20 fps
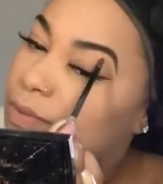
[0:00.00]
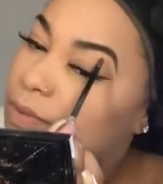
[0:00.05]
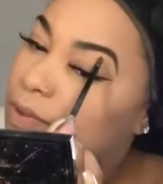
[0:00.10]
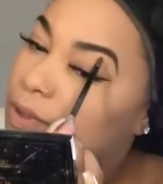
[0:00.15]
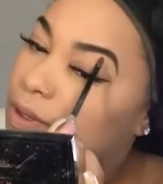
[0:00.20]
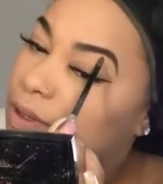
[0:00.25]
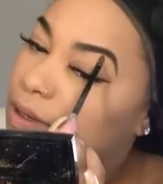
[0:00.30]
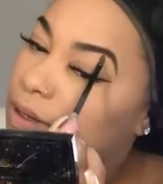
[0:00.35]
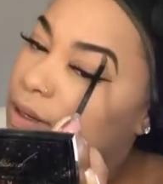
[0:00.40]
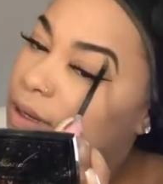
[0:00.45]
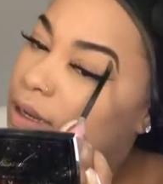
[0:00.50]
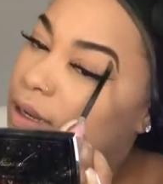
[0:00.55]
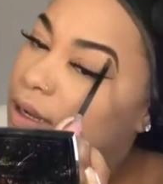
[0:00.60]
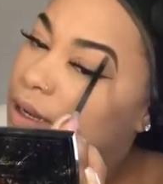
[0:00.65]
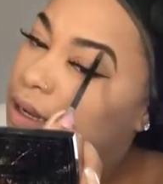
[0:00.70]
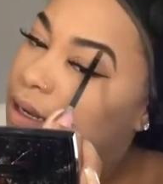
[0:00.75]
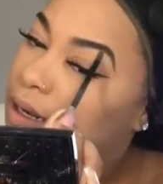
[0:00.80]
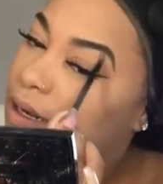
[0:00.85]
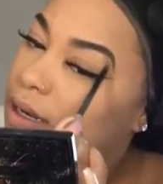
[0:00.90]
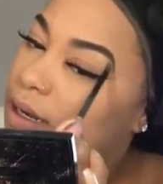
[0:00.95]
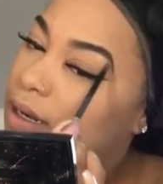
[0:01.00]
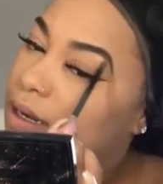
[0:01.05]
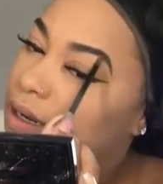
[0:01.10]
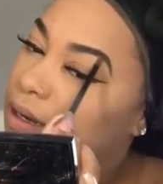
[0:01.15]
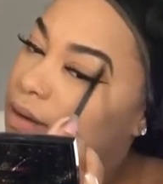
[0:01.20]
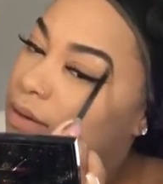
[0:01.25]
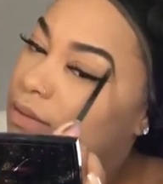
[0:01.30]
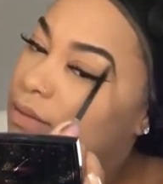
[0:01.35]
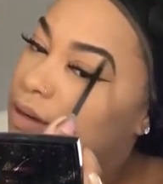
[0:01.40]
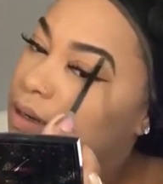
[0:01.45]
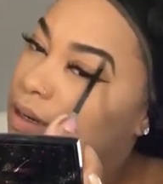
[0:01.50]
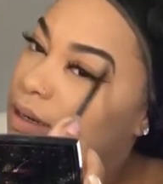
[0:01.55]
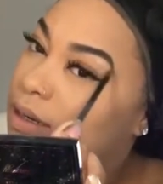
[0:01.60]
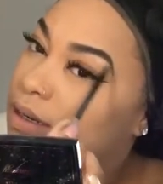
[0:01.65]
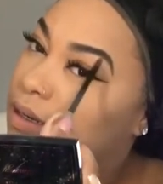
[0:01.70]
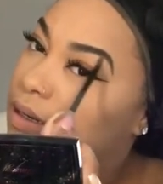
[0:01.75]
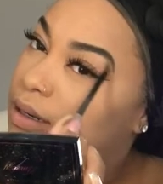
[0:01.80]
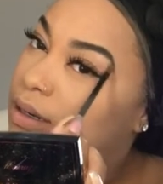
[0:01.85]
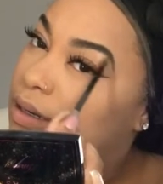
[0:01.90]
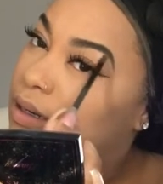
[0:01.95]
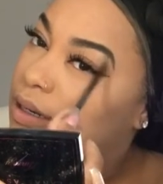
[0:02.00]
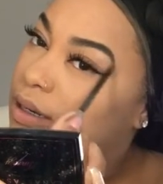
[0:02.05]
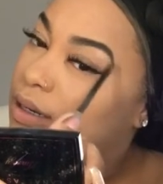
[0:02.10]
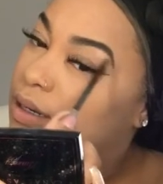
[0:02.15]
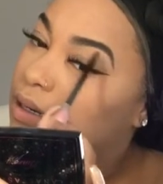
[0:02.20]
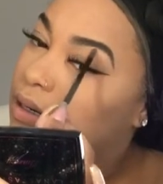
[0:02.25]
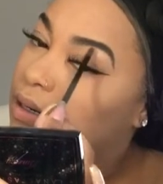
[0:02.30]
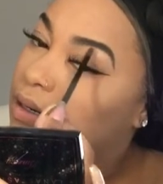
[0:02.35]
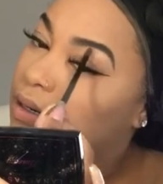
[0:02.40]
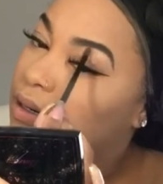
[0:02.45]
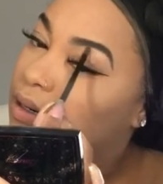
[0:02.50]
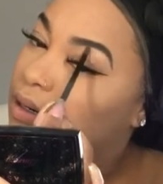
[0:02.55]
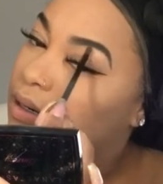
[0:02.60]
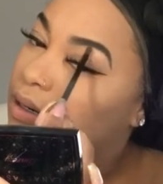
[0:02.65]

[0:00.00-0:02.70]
I'm gonna highlight right under here.